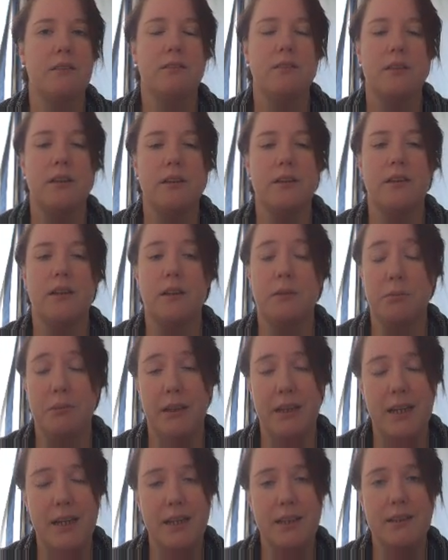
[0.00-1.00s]
is that a
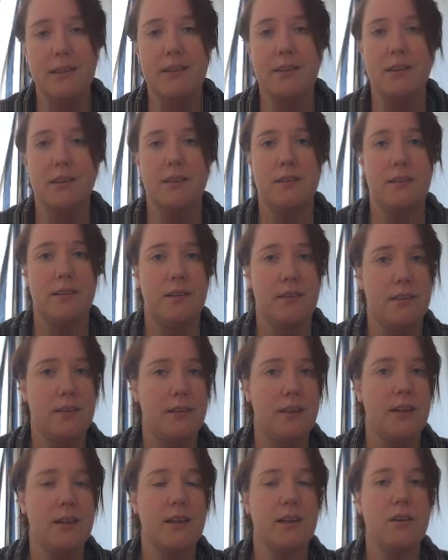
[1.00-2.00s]
place, is it a
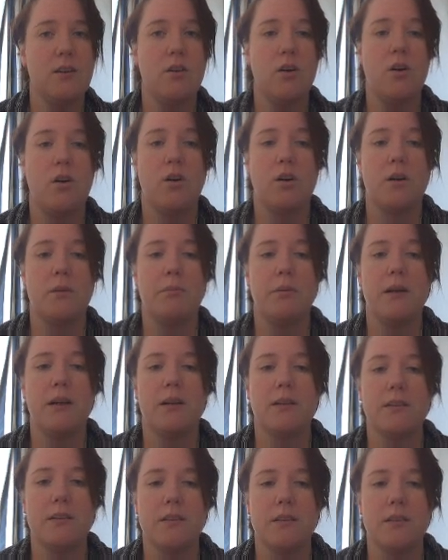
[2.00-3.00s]
thing or a
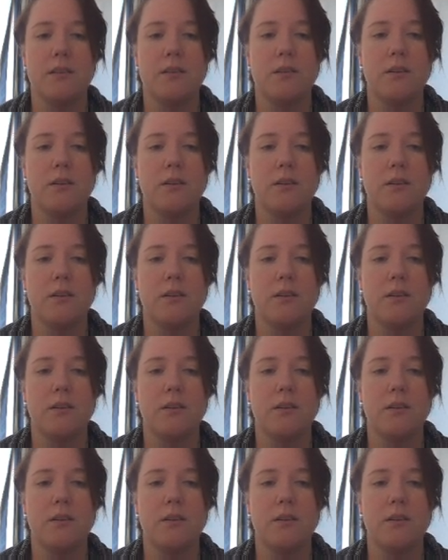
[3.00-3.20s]
person?